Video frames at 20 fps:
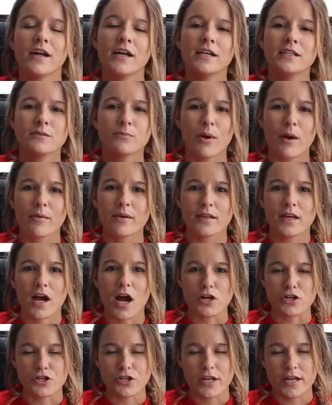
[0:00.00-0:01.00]
It's probably the
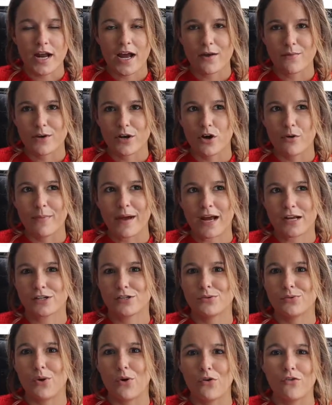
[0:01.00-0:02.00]
country that I would go back
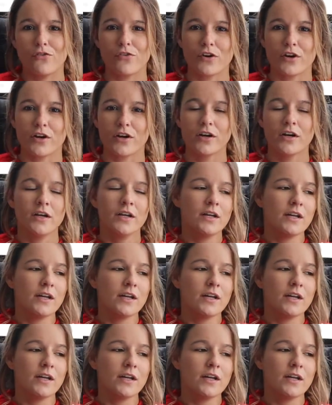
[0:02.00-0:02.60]
to over